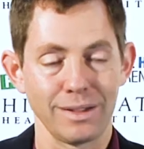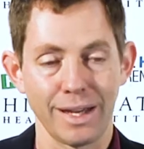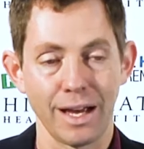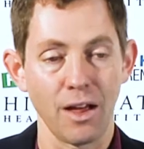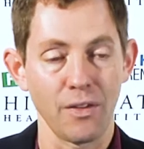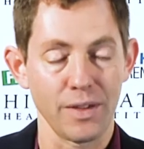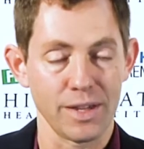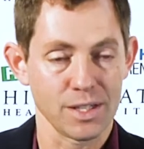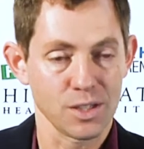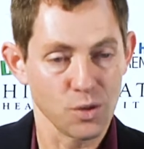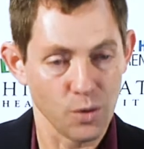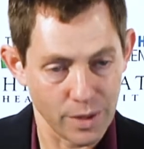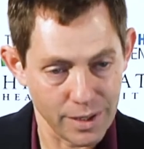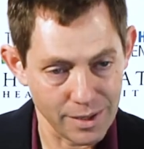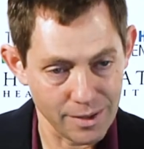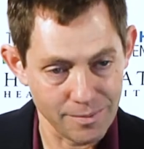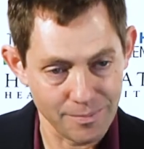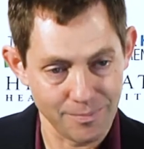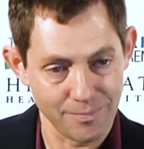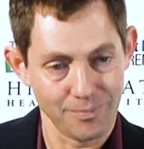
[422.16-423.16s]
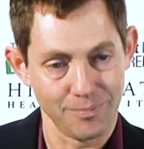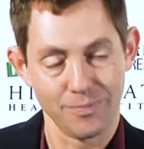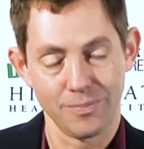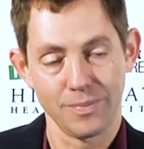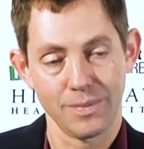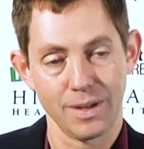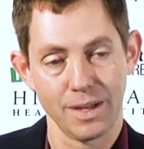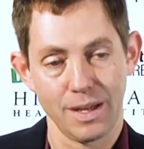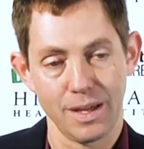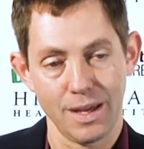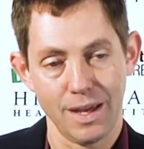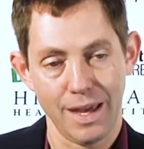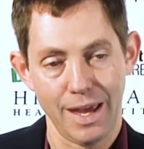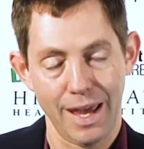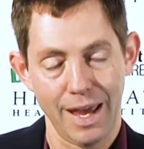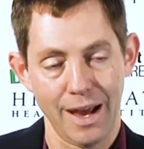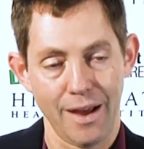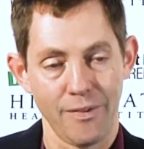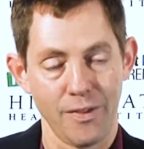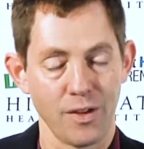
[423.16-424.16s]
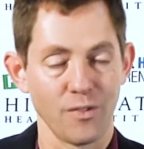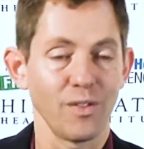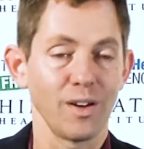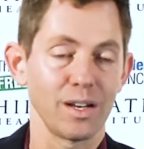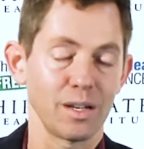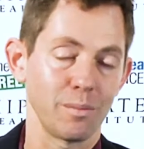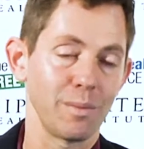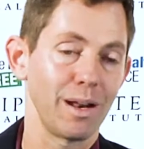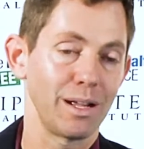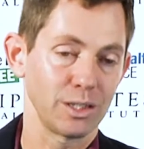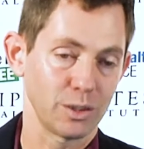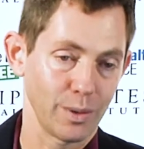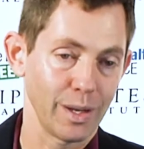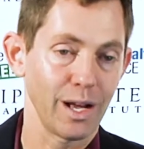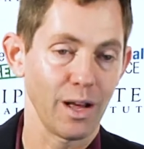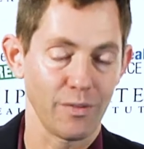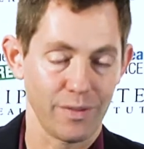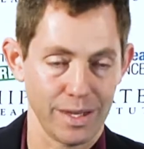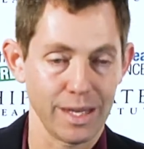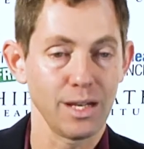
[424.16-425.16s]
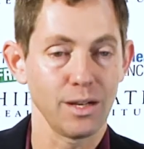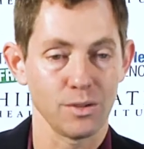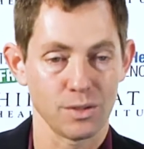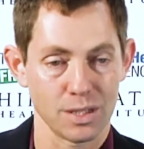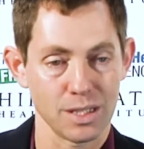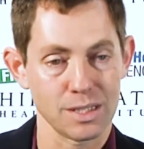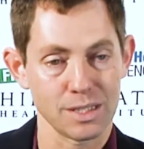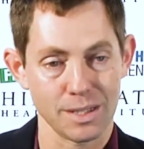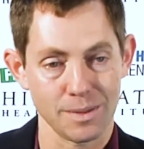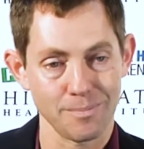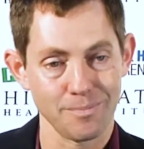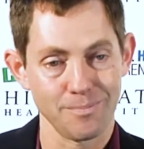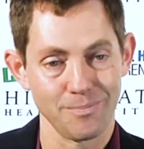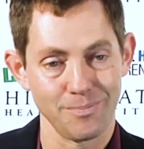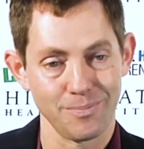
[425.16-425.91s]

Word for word: to healthy soil and they're fundamental to a healthy ecosystem.